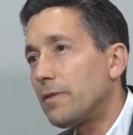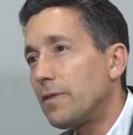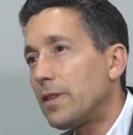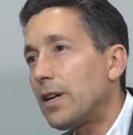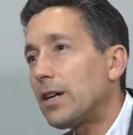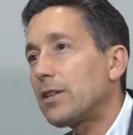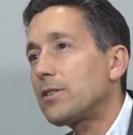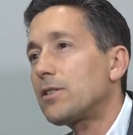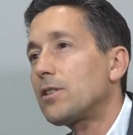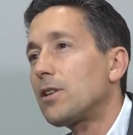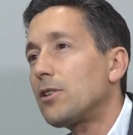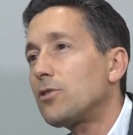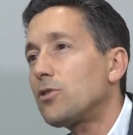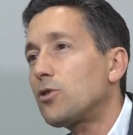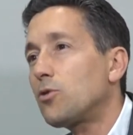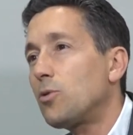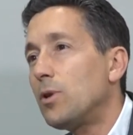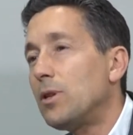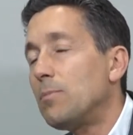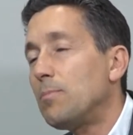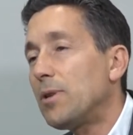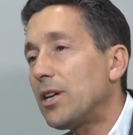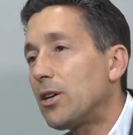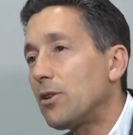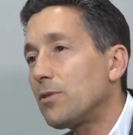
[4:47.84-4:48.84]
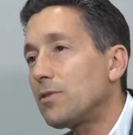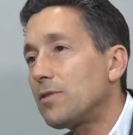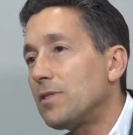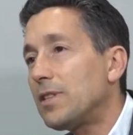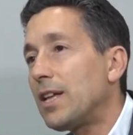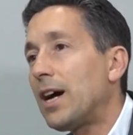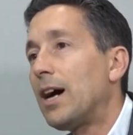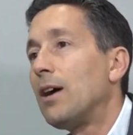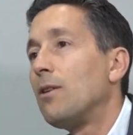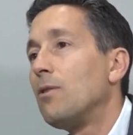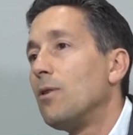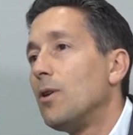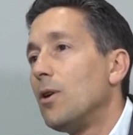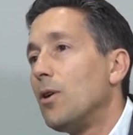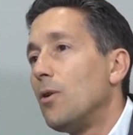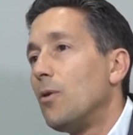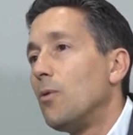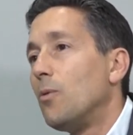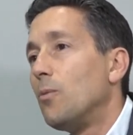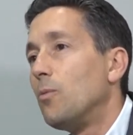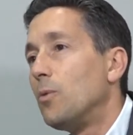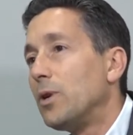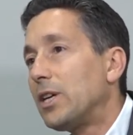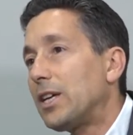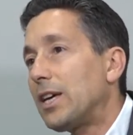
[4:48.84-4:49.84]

their sunscreen, because now we